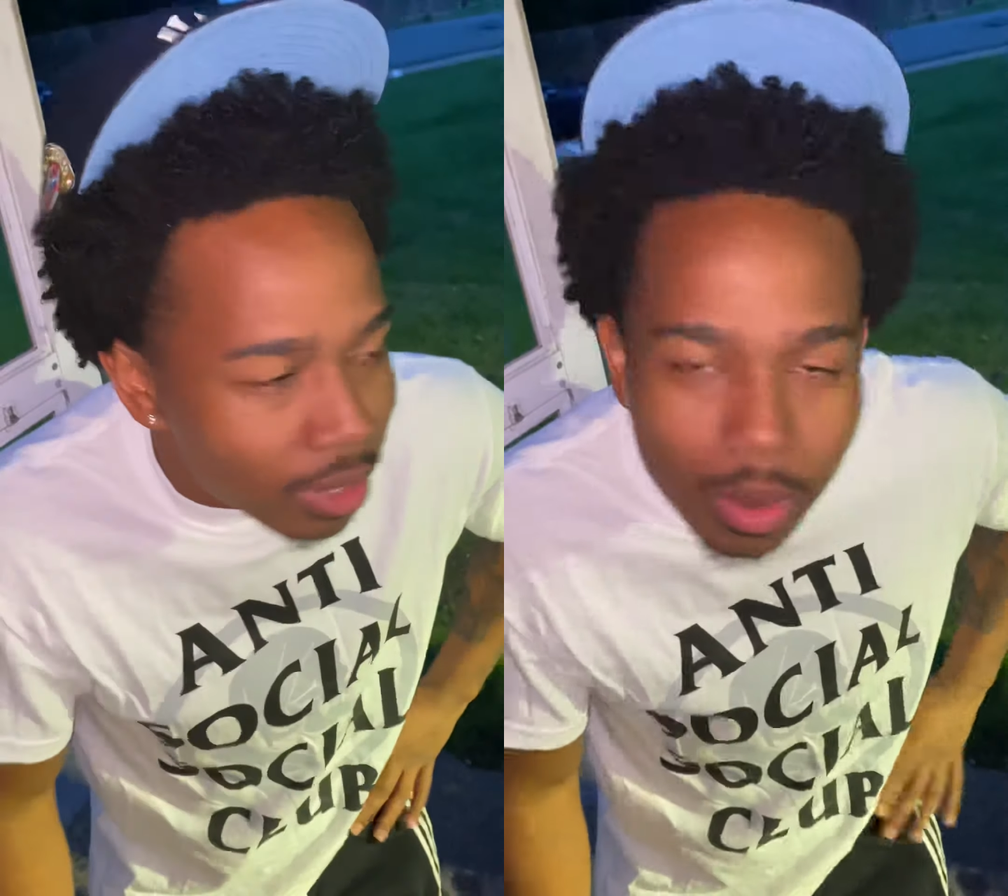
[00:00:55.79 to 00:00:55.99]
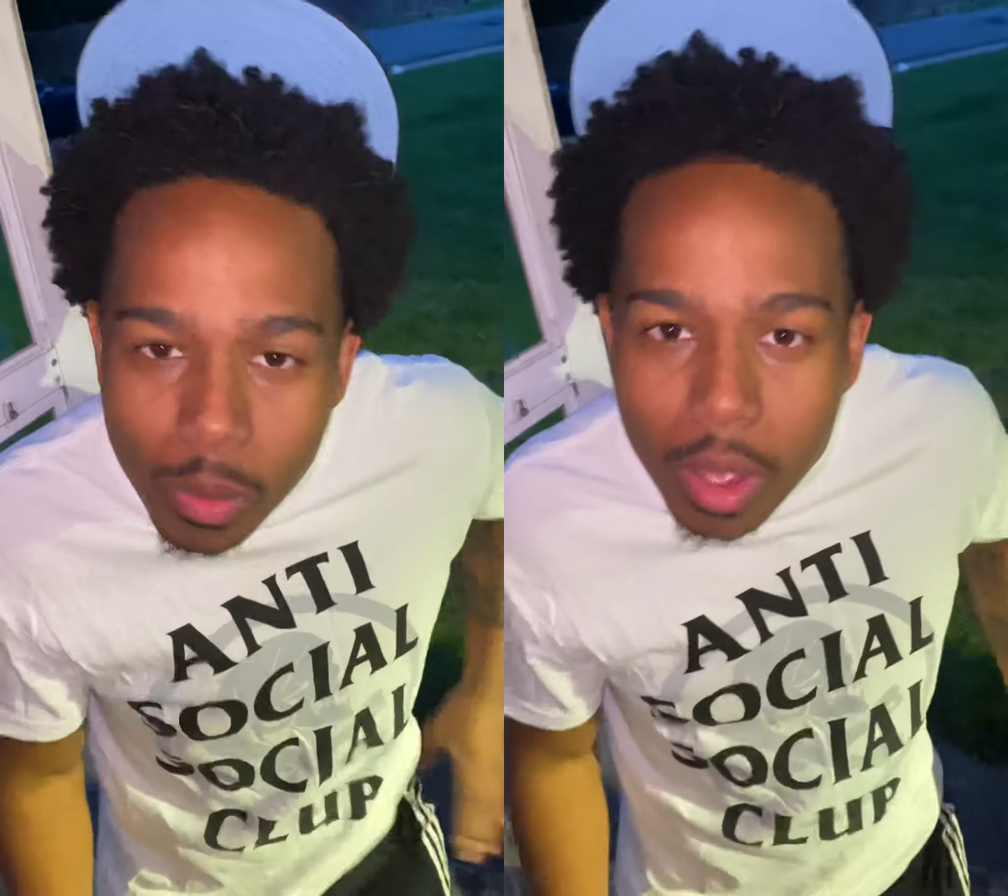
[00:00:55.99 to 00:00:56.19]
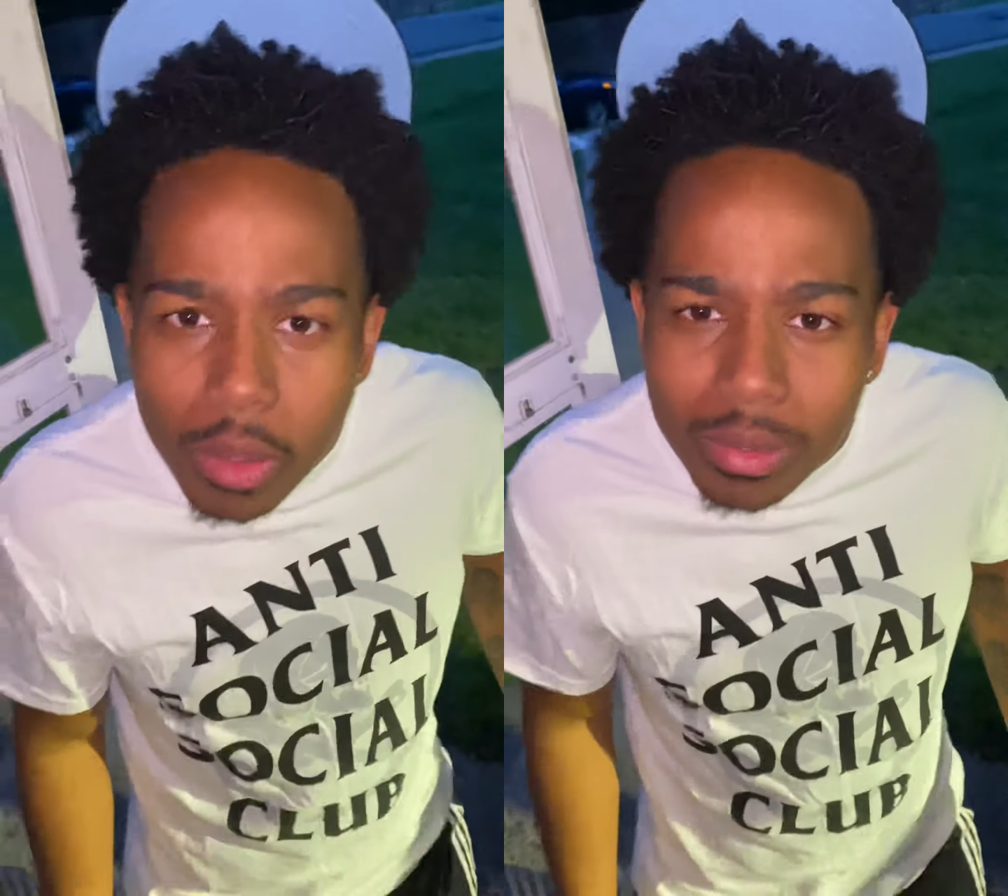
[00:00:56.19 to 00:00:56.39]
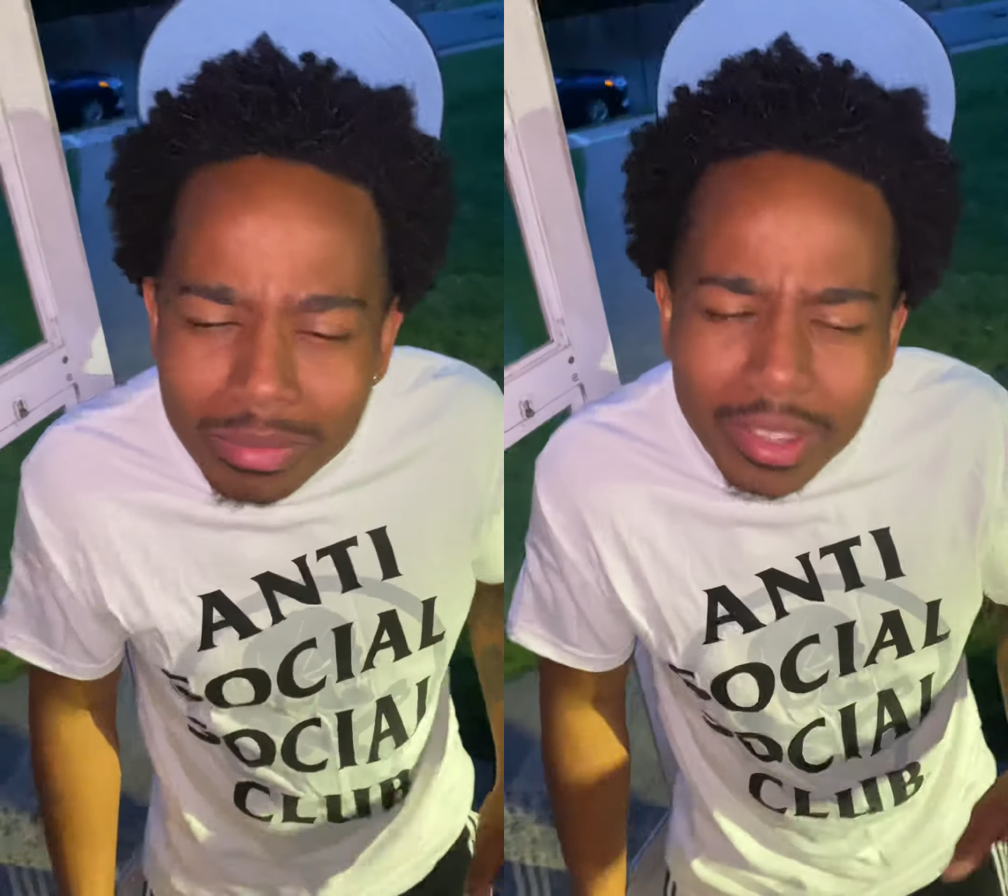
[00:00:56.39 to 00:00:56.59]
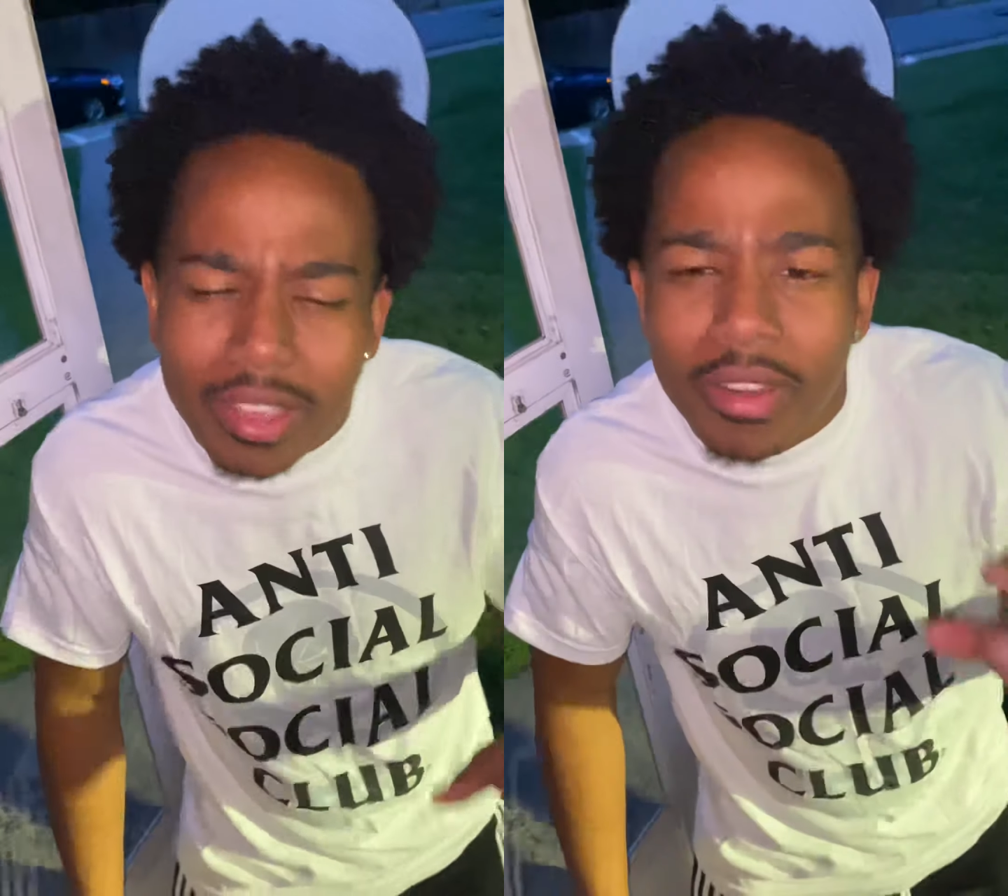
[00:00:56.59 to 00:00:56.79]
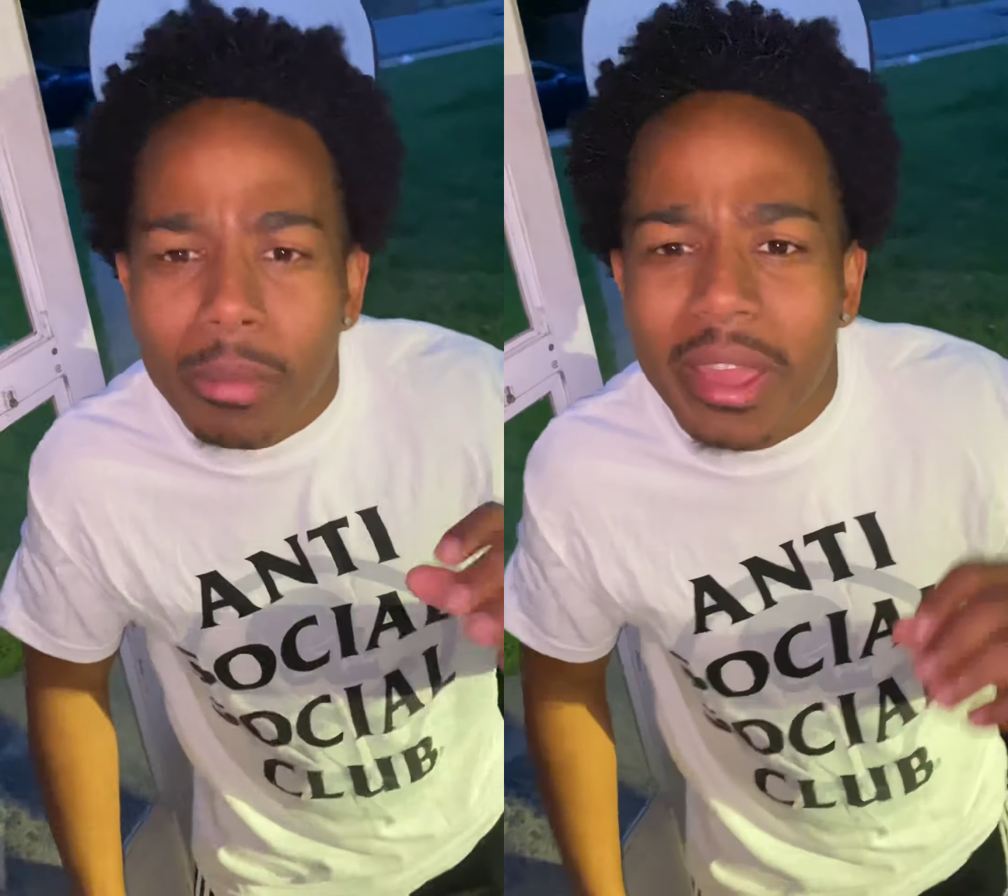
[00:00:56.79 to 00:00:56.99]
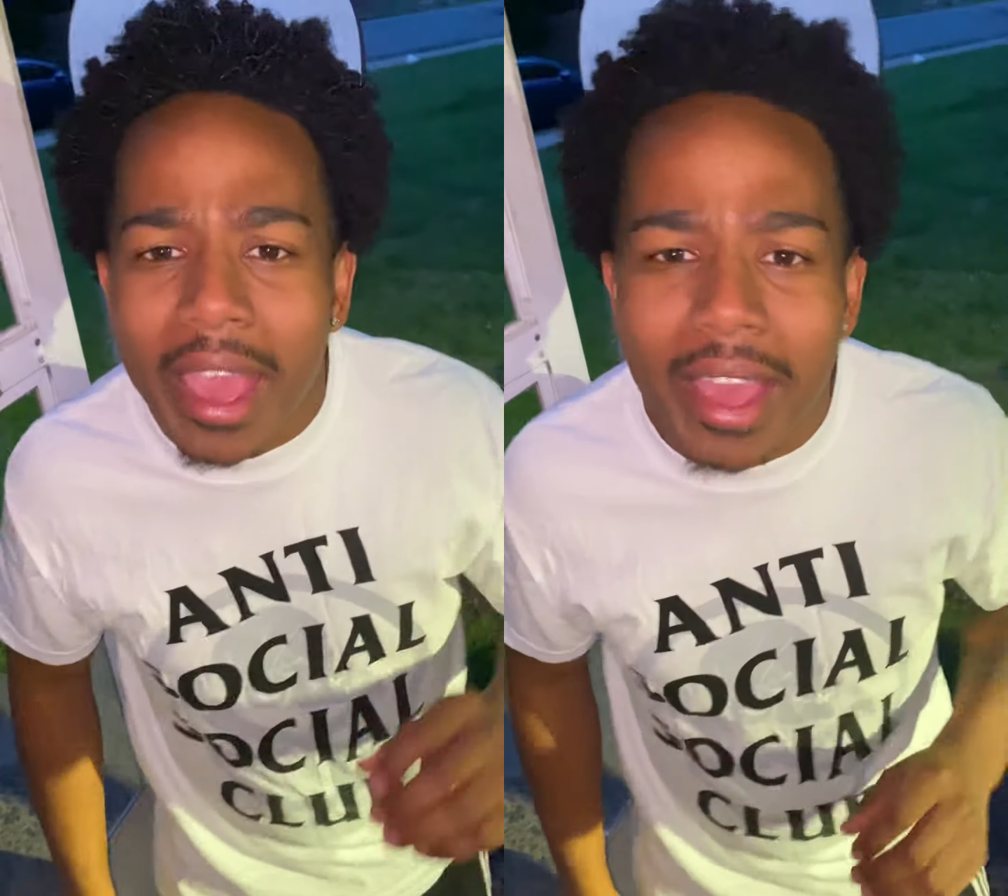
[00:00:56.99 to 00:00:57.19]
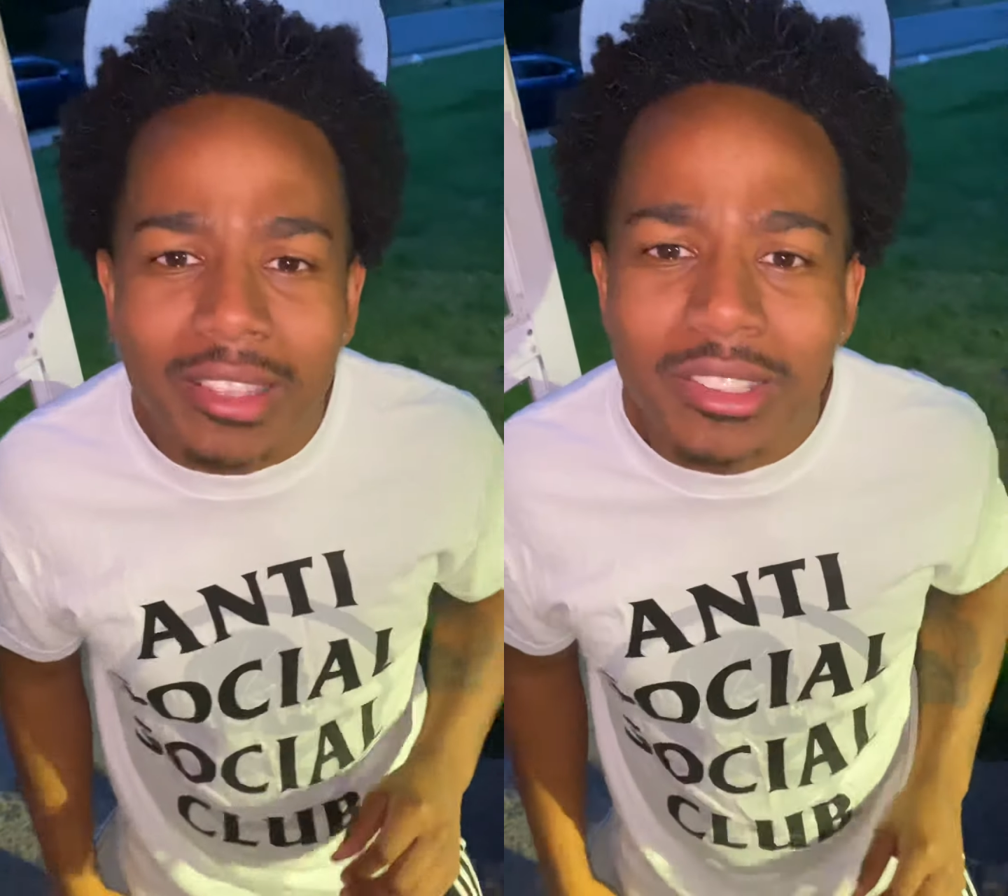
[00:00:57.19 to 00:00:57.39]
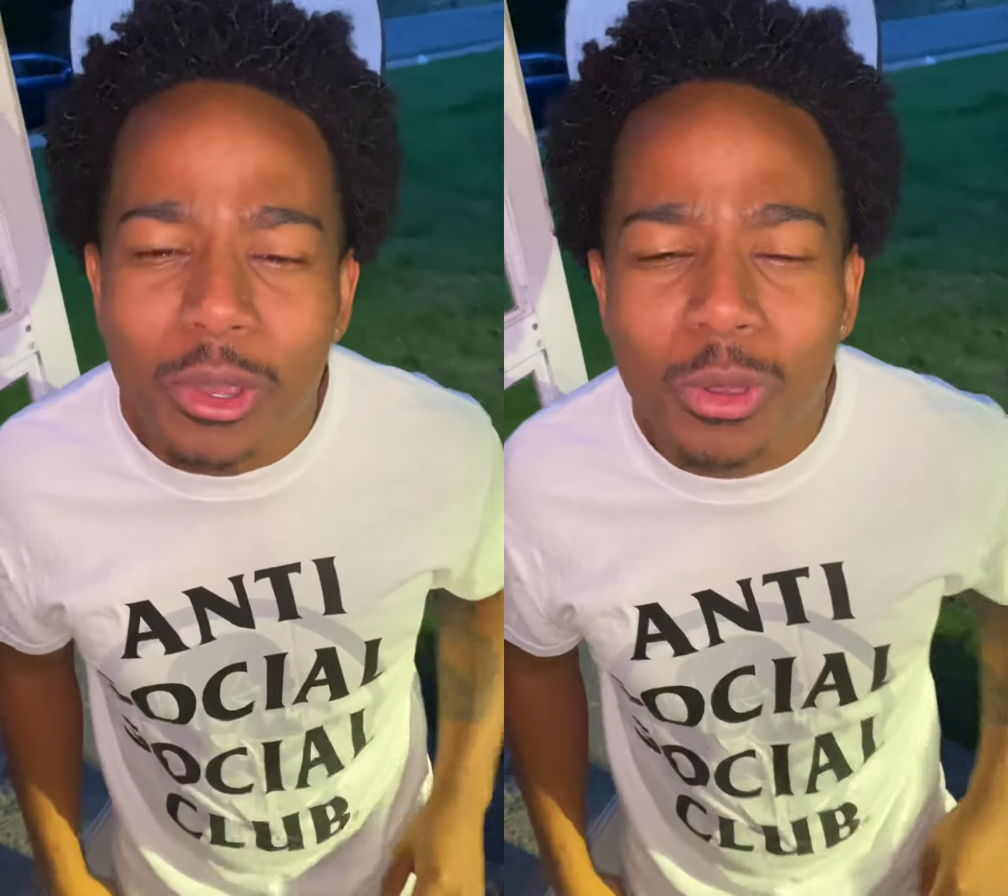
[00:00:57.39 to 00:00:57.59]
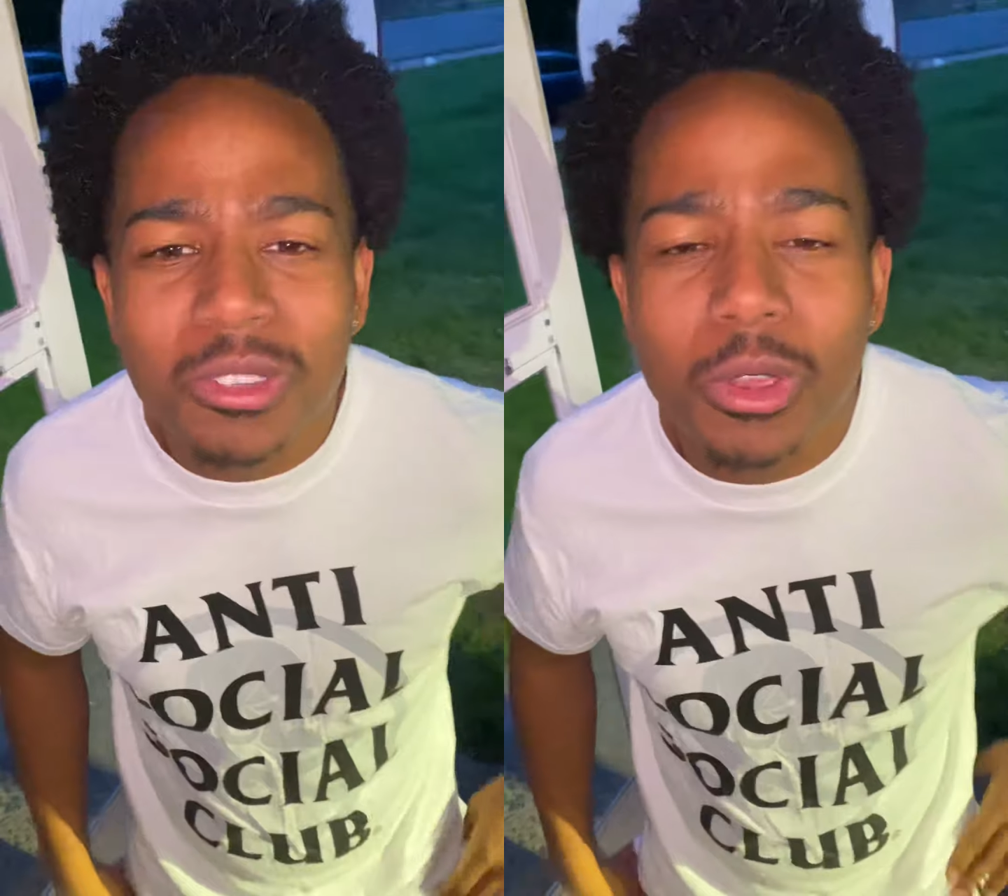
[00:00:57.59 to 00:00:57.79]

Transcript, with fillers: Well, if I may ask, who's,